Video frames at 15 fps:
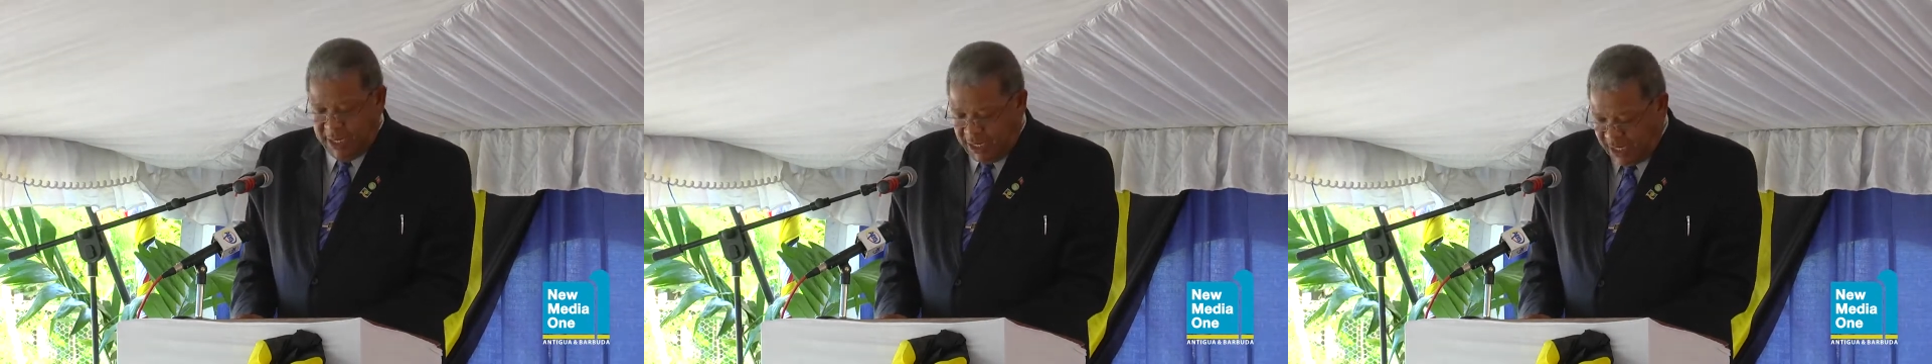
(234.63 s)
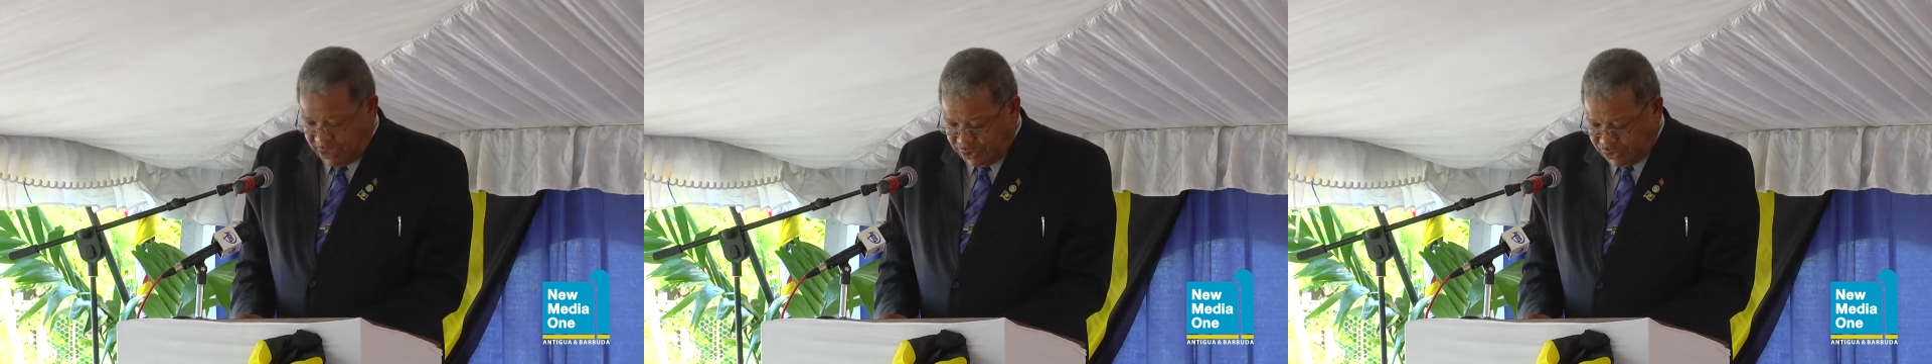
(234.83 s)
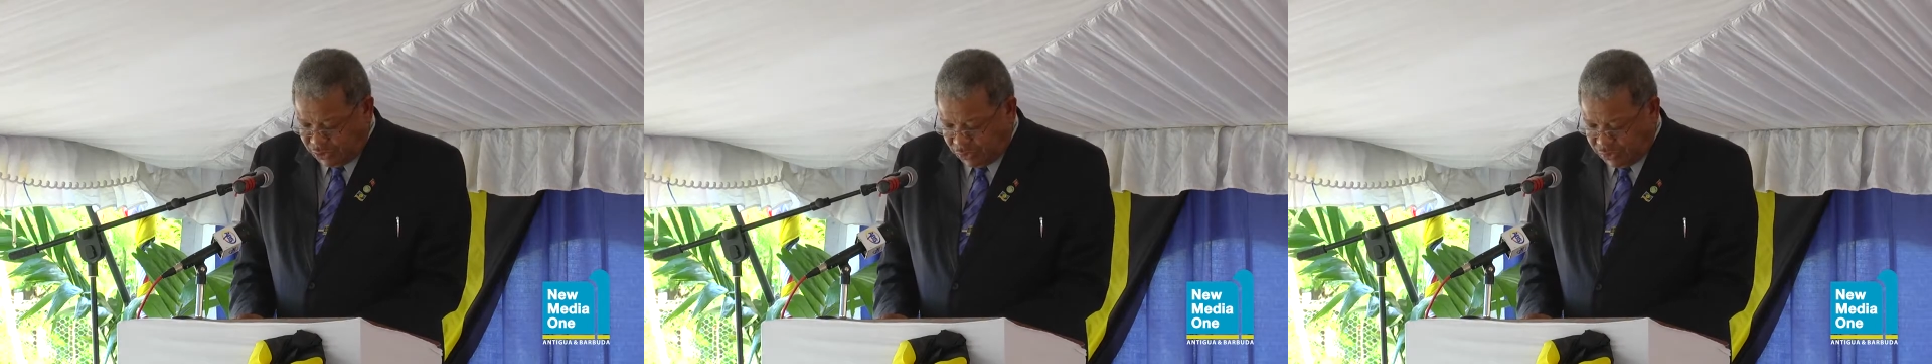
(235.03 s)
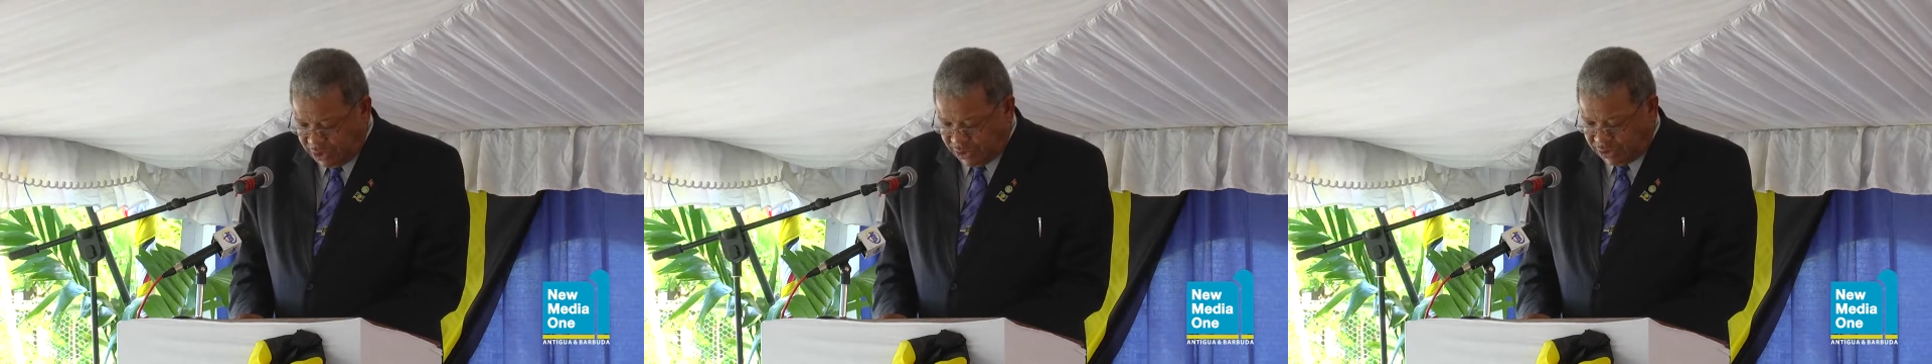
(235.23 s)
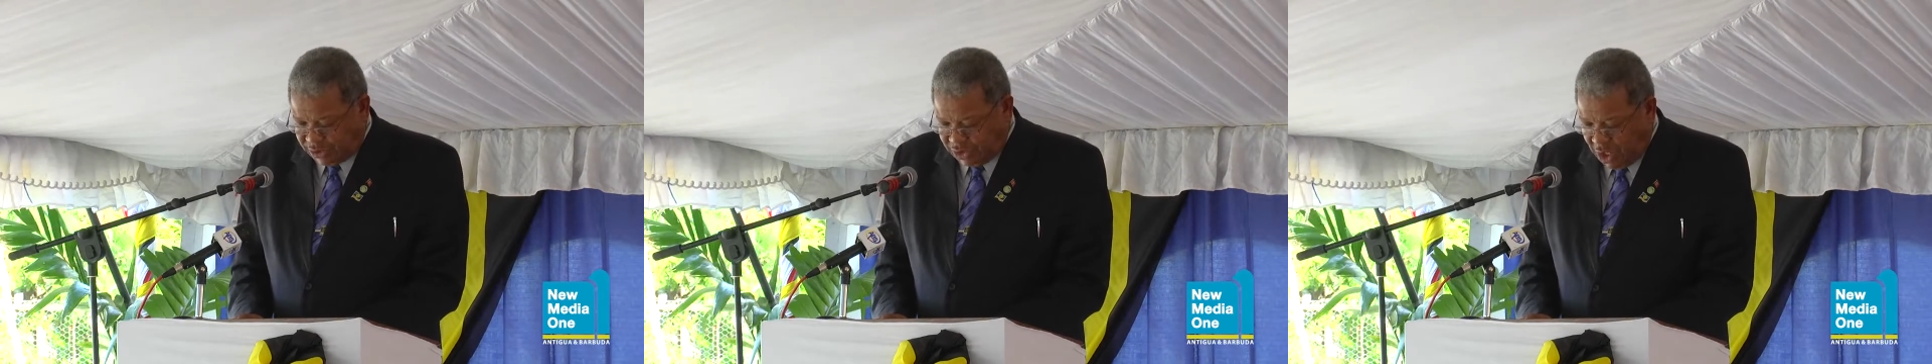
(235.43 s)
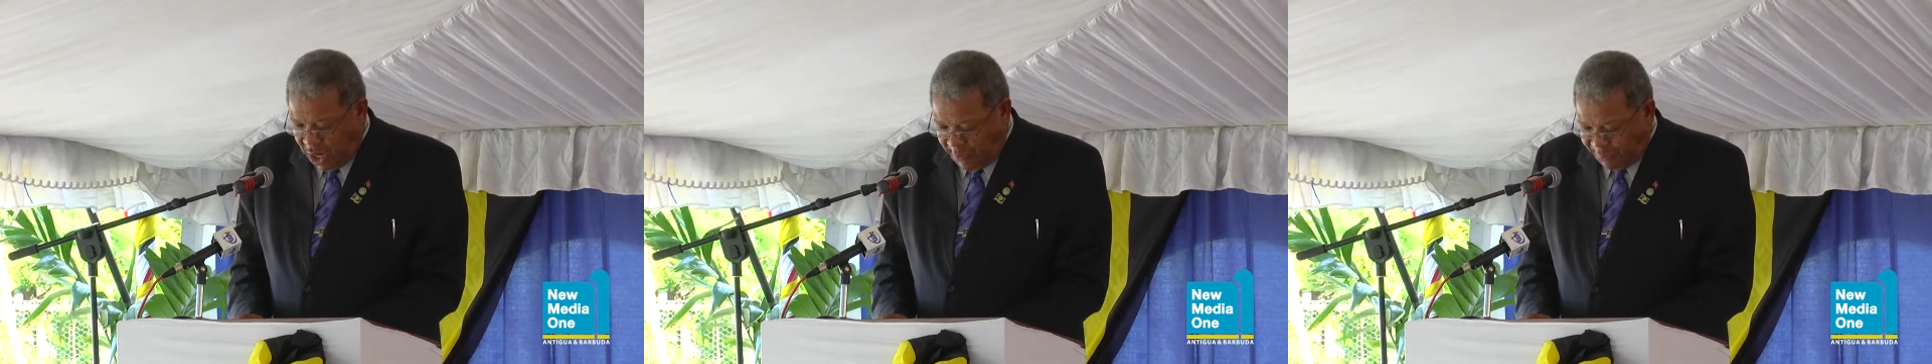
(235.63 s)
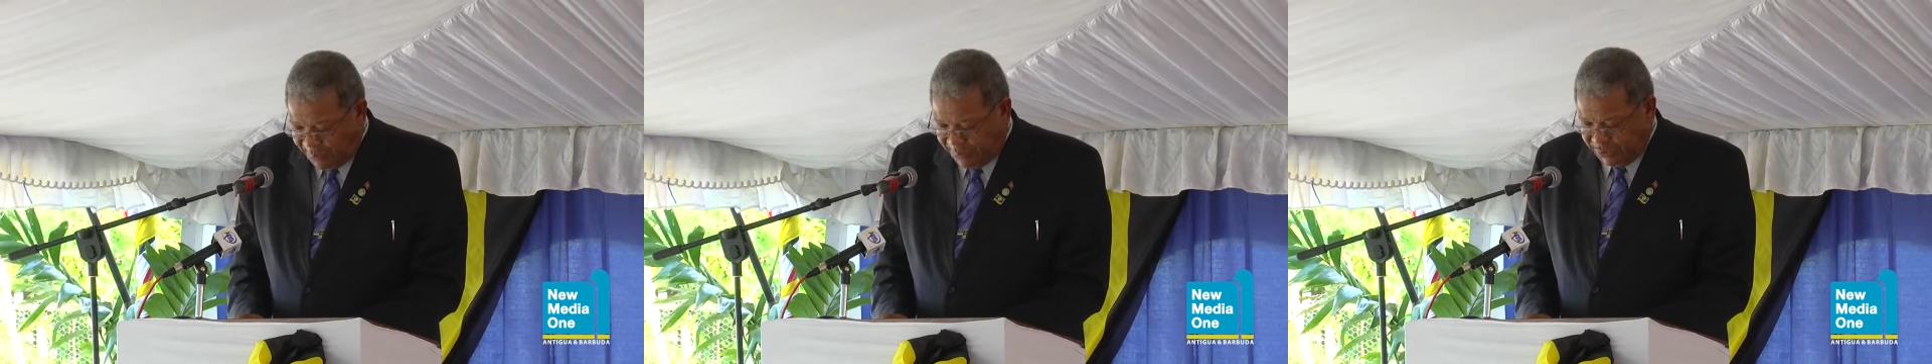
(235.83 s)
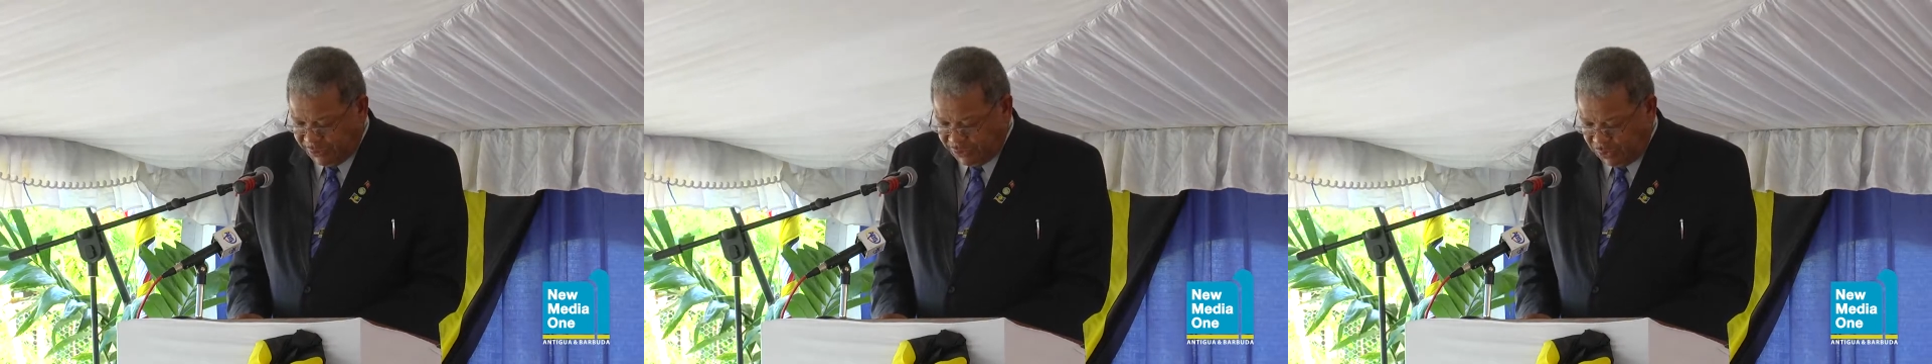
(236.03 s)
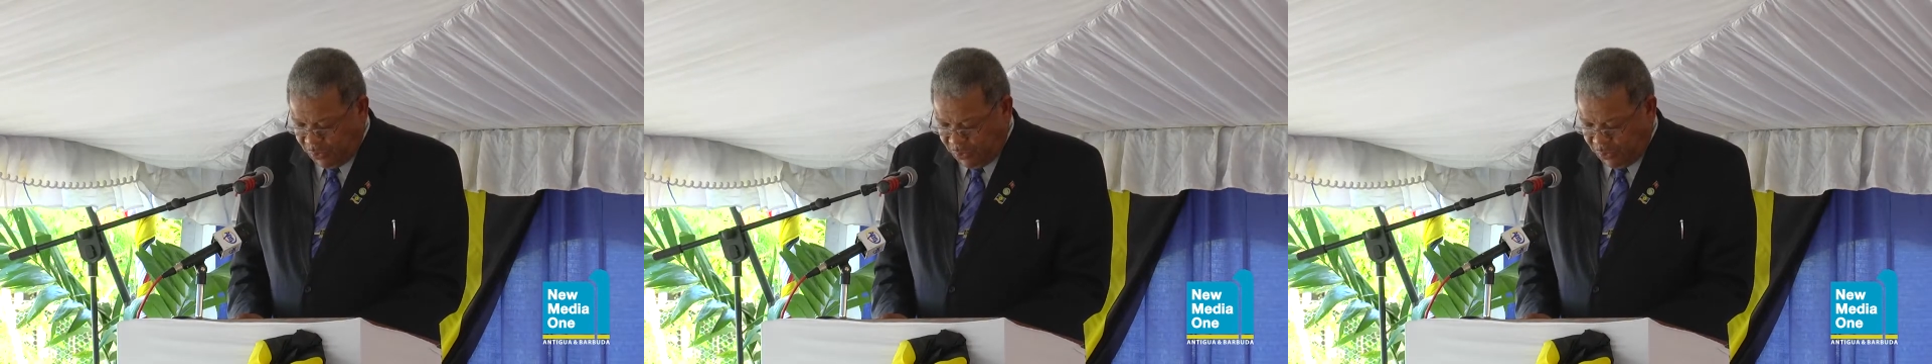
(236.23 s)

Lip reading: into the top